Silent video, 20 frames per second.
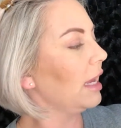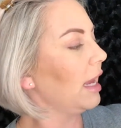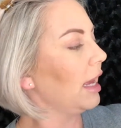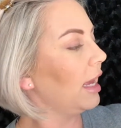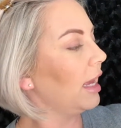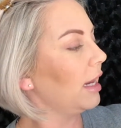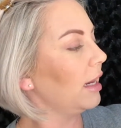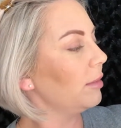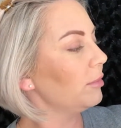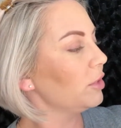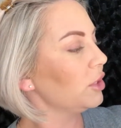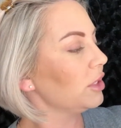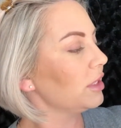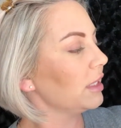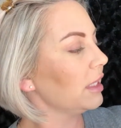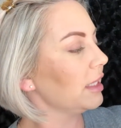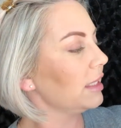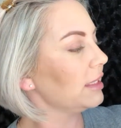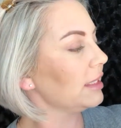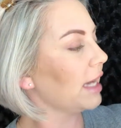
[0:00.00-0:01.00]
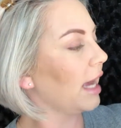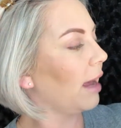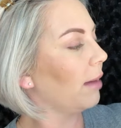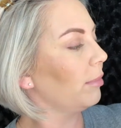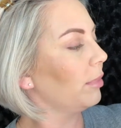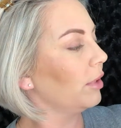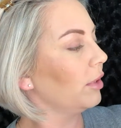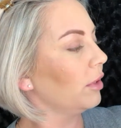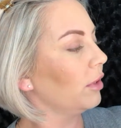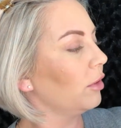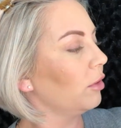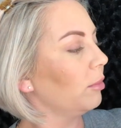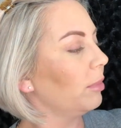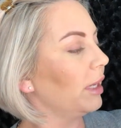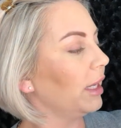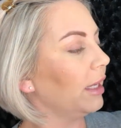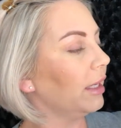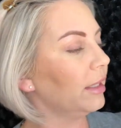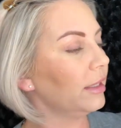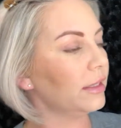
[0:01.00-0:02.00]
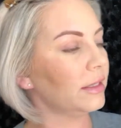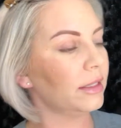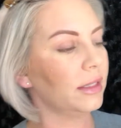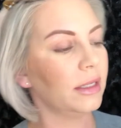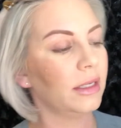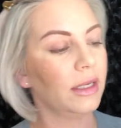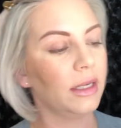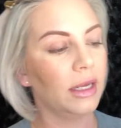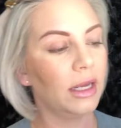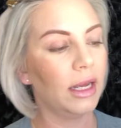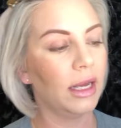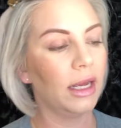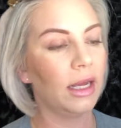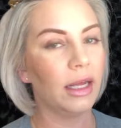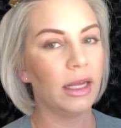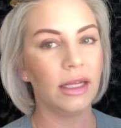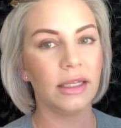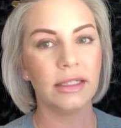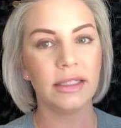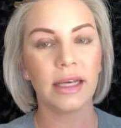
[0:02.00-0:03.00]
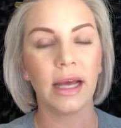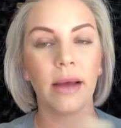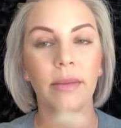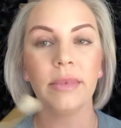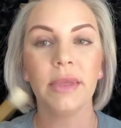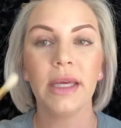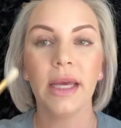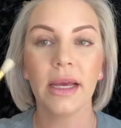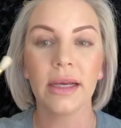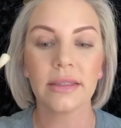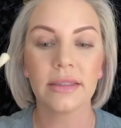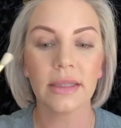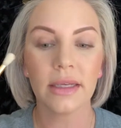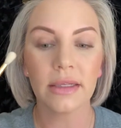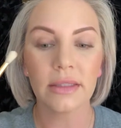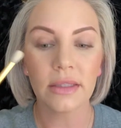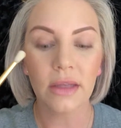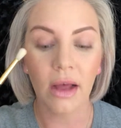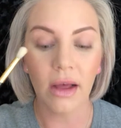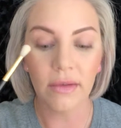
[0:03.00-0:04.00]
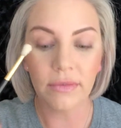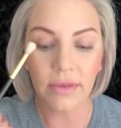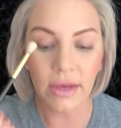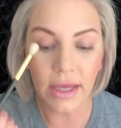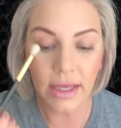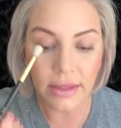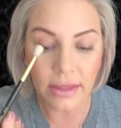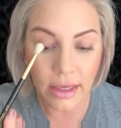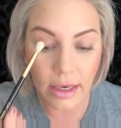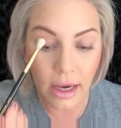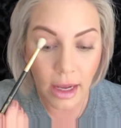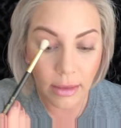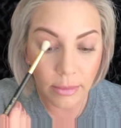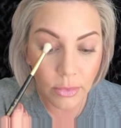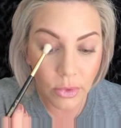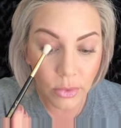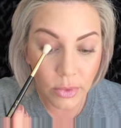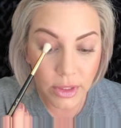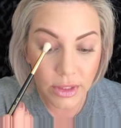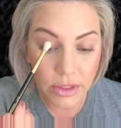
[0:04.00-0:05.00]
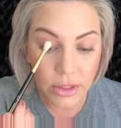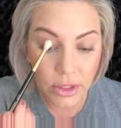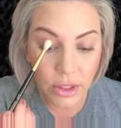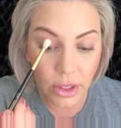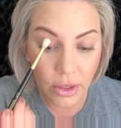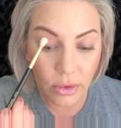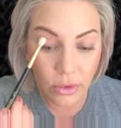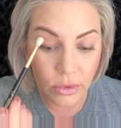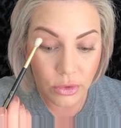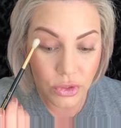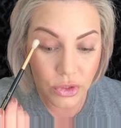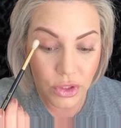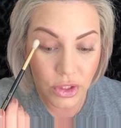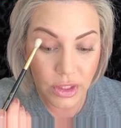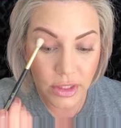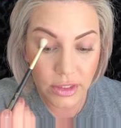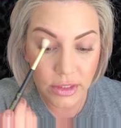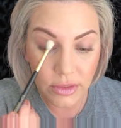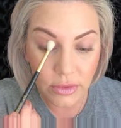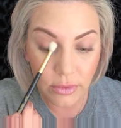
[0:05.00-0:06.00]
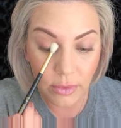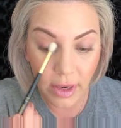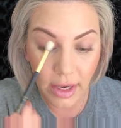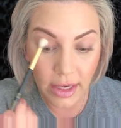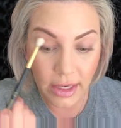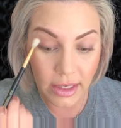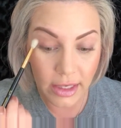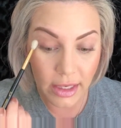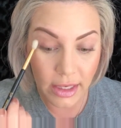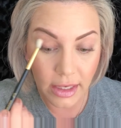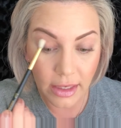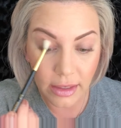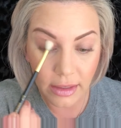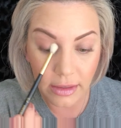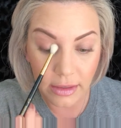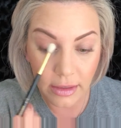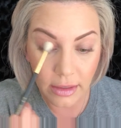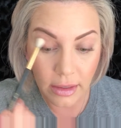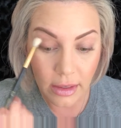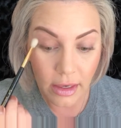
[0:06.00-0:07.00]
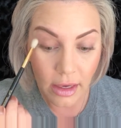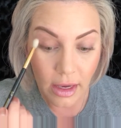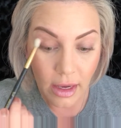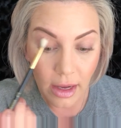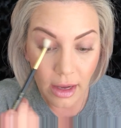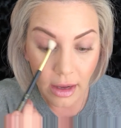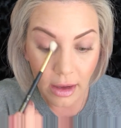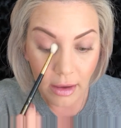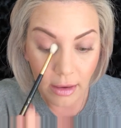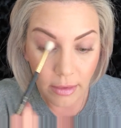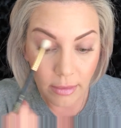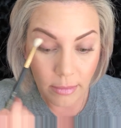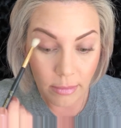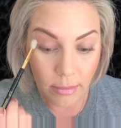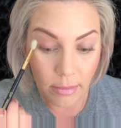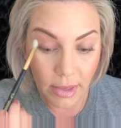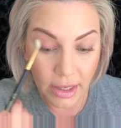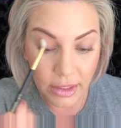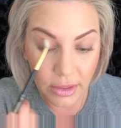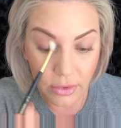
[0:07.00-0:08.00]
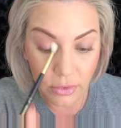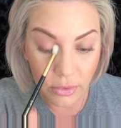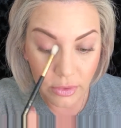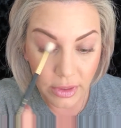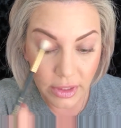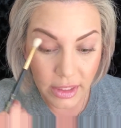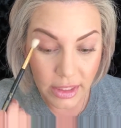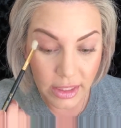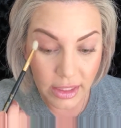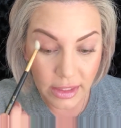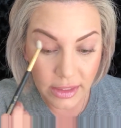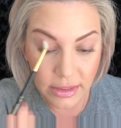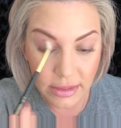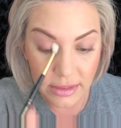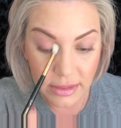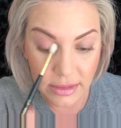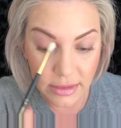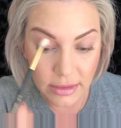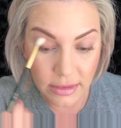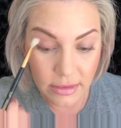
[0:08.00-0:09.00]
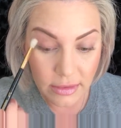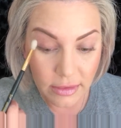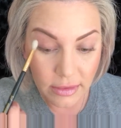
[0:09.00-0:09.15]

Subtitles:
and I'm just going to tap a little bit, tap the excess off, and then I'm going to go just right in my crease,